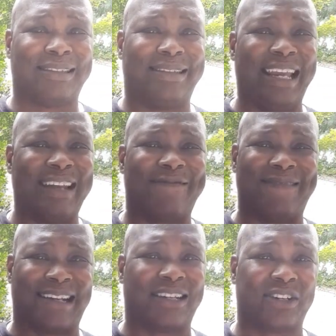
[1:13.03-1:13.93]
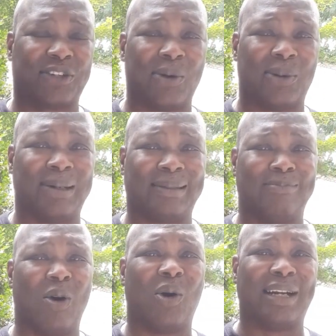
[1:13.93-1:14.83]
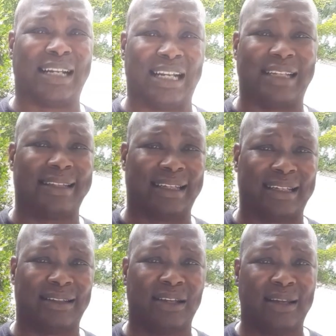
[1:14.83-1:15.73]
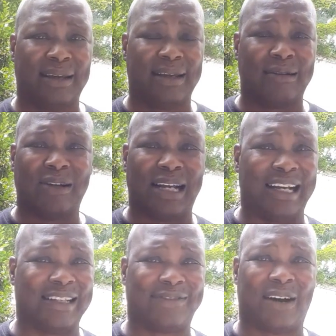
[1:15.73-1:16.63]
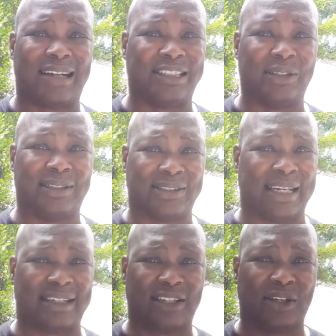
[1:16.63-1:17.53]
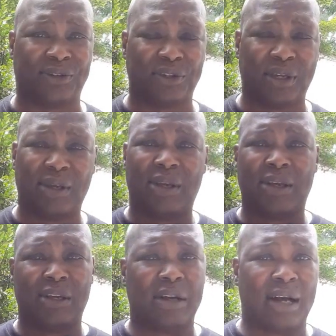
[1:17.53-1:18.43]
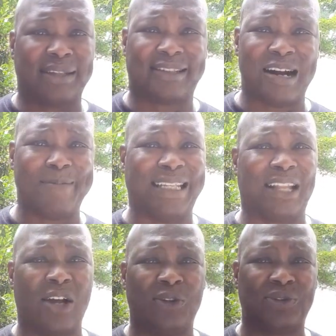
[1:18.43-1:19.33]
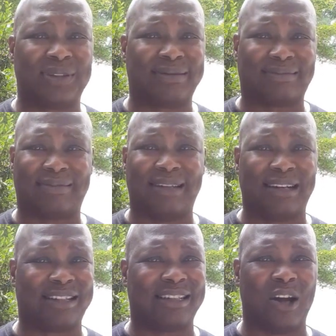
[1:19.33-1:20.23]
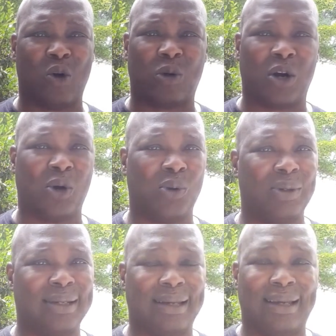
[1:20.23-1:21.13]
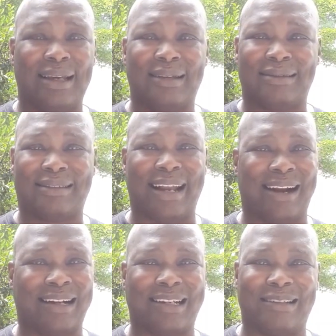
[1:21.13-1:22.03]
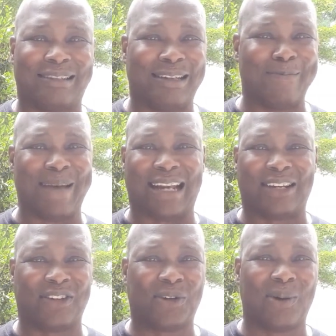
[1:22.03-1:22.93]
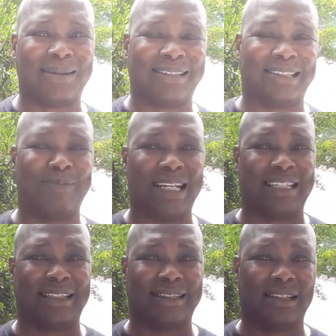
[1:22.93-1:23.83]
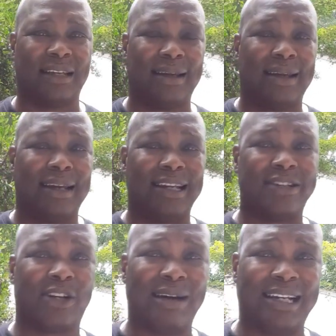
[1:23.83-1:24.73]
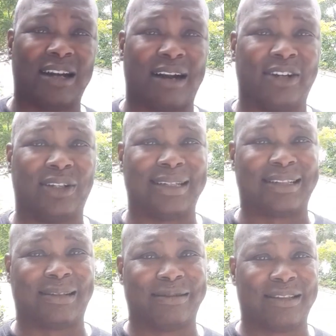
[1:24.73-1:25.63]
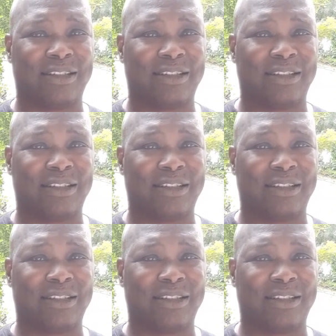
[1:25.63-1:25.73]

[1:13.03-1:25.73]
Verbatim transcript: they affect your scores more than anything uh, as far as utilization goes. Installment loans, they're slow roll. They aren't going to impact your scores as much as, a uh, as your credit card utilization.